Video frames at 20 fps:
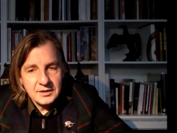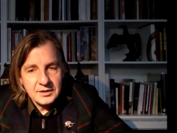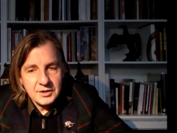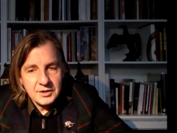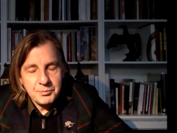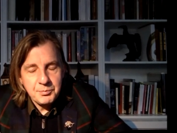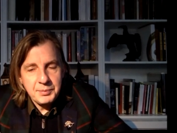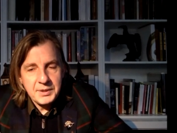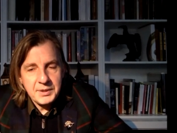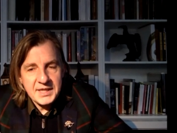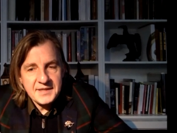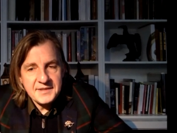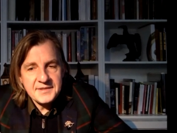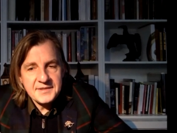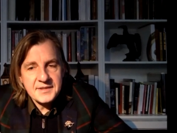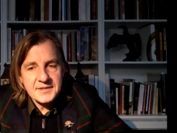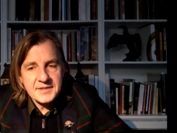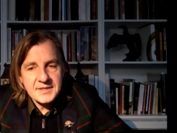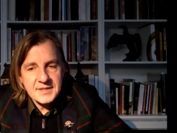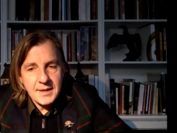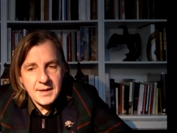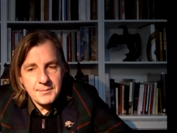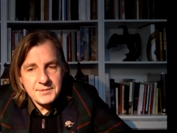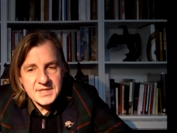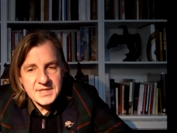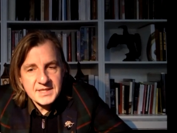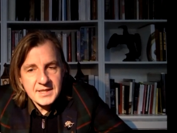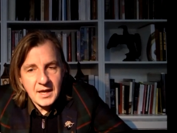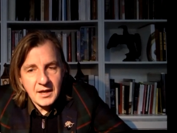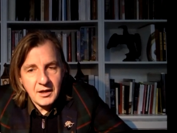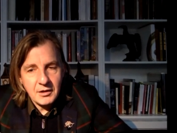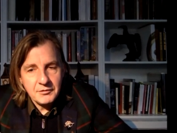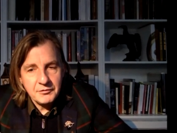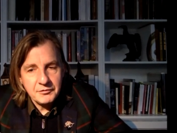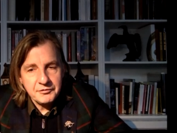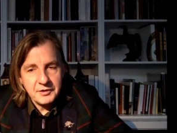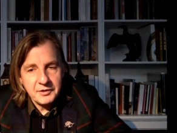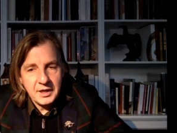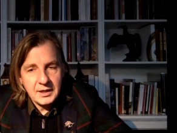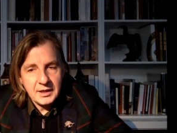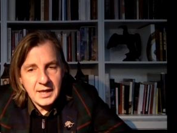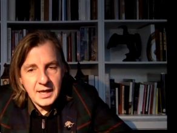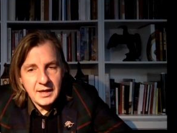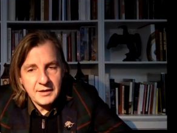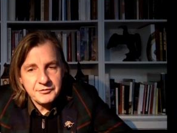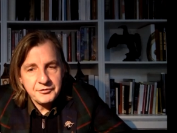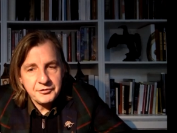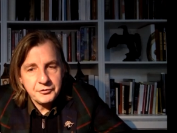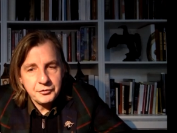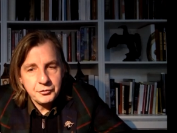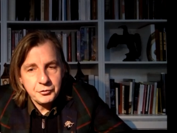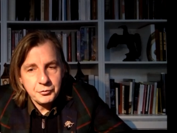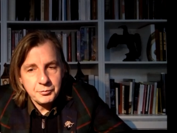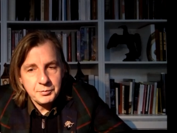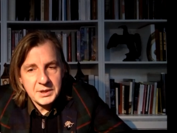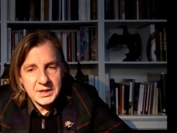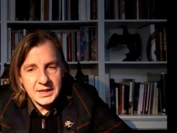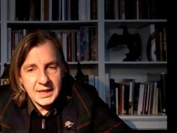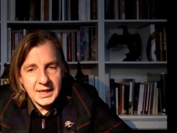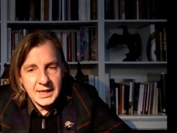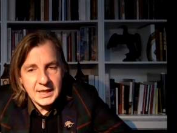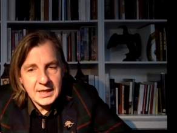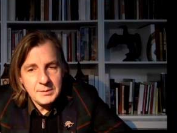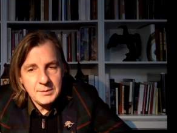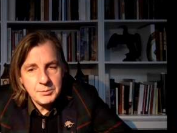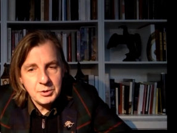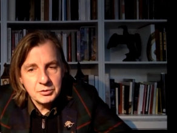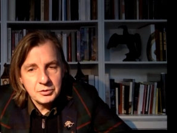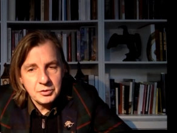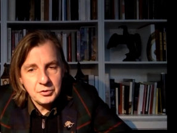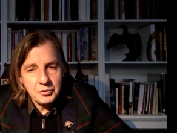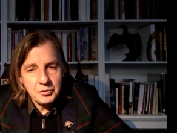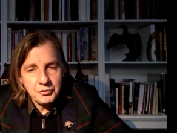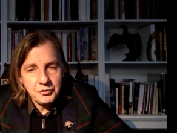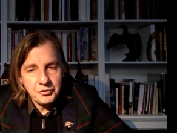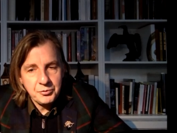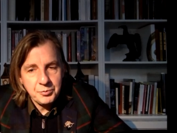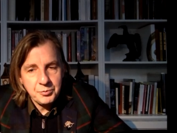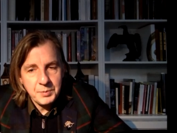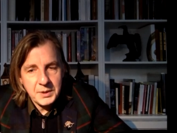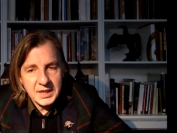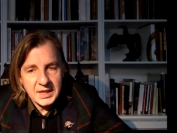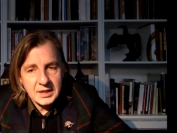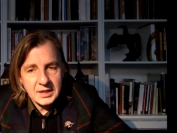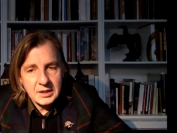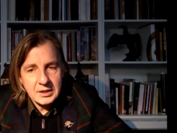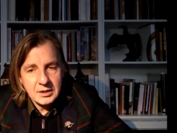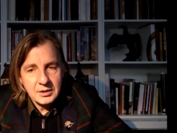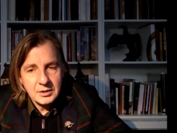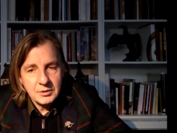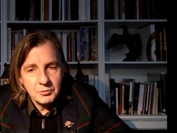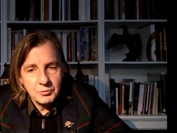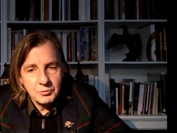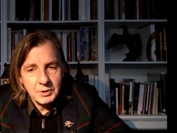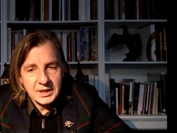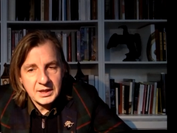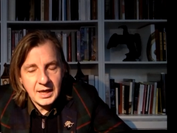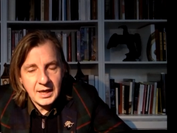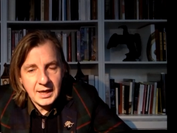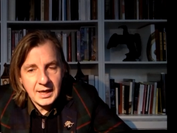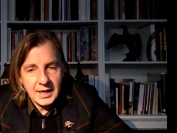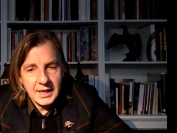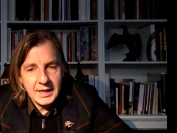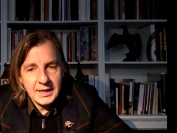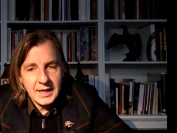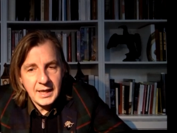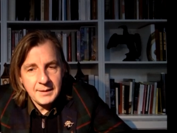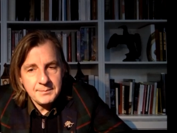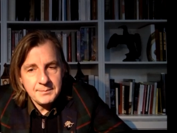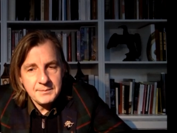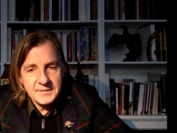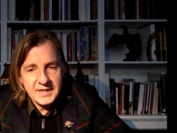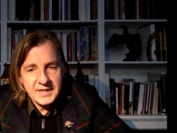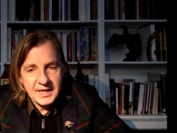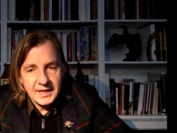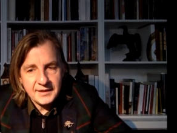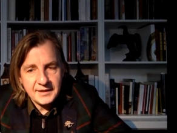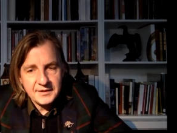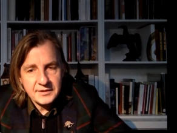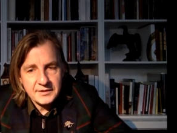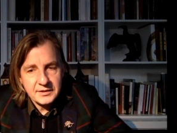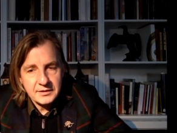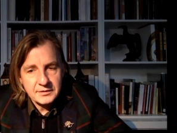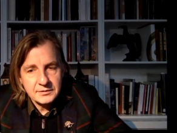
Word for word: the pieces themselves have to be able to speak when I am dead.